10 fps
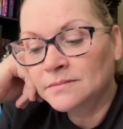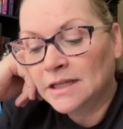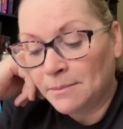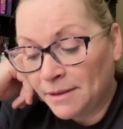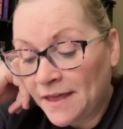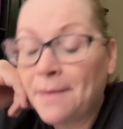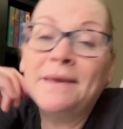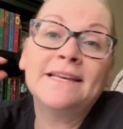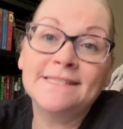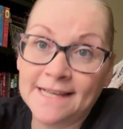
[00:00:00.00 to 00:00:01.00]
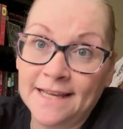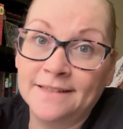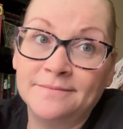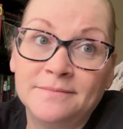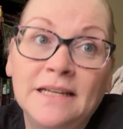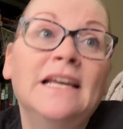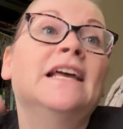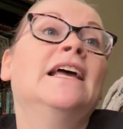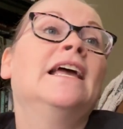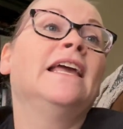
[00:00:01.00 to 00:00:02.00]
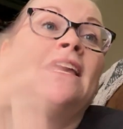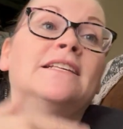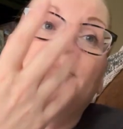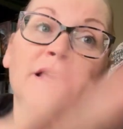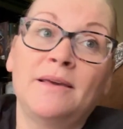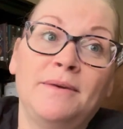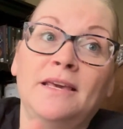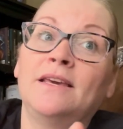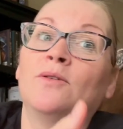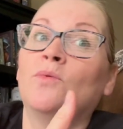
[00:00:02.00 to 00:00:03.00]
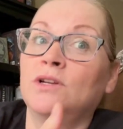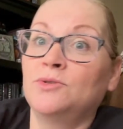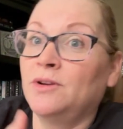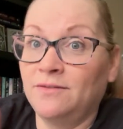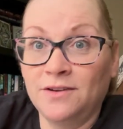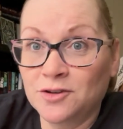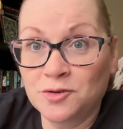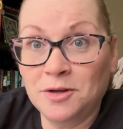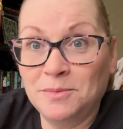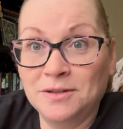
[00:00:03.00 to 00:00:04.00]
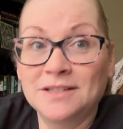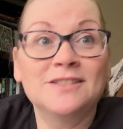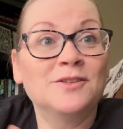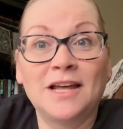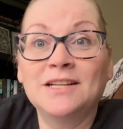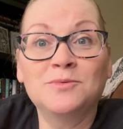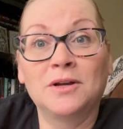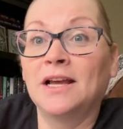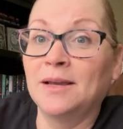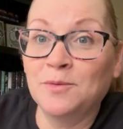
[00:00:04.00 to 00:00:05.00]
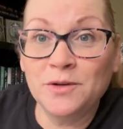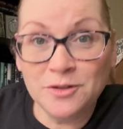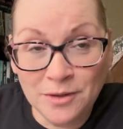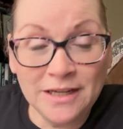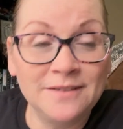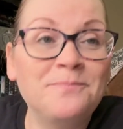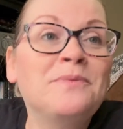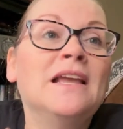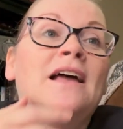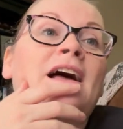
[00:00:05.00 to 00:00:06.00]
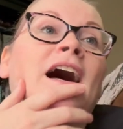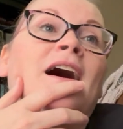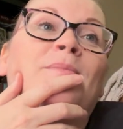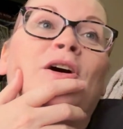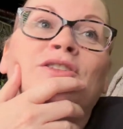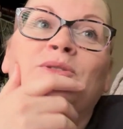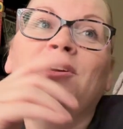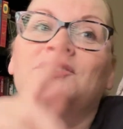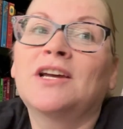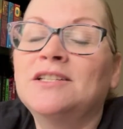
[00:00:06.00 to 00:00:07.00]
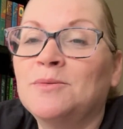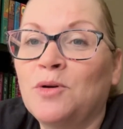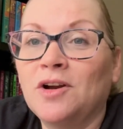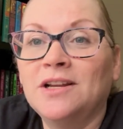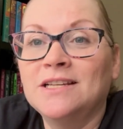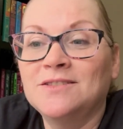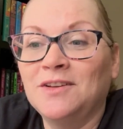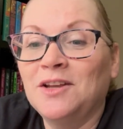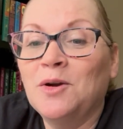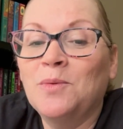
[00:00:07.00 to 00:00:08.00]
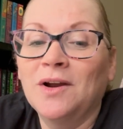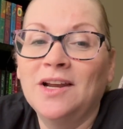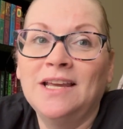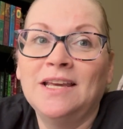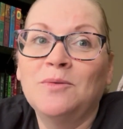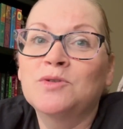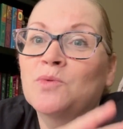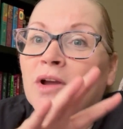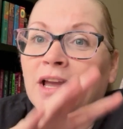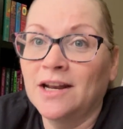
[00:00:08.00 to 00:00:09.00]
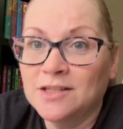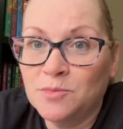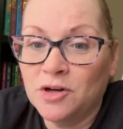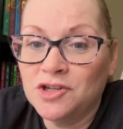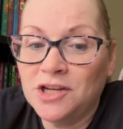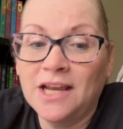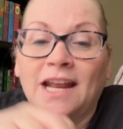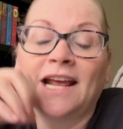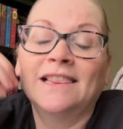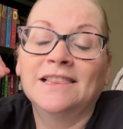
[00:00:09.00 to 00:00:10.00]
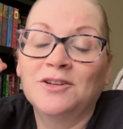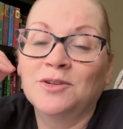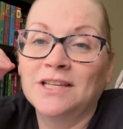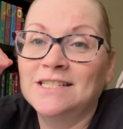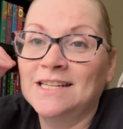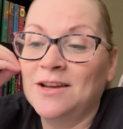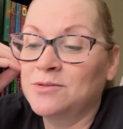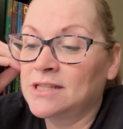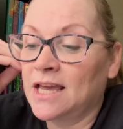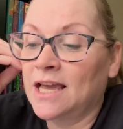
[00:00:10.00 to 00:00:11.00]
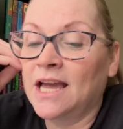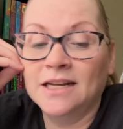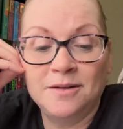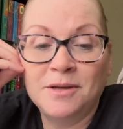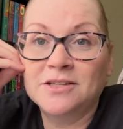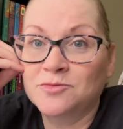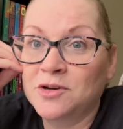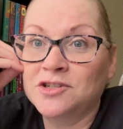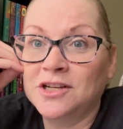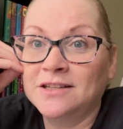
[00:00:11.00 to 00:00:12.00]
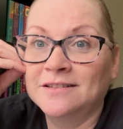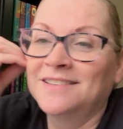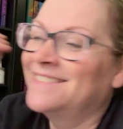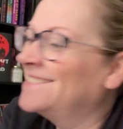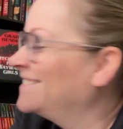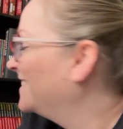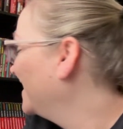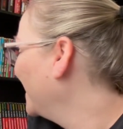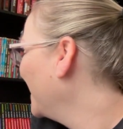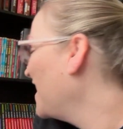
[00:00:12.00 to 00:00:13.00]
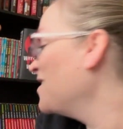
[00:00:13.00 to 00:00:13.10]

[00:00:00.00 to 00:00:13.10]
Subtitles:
But that being said, he is making me want to read a Fear Street book. So that is what I am going to read. Also, I just got to the part in his video where he was working on a spreadsheet. And I literally today was like, I need to make a spreadsheet. I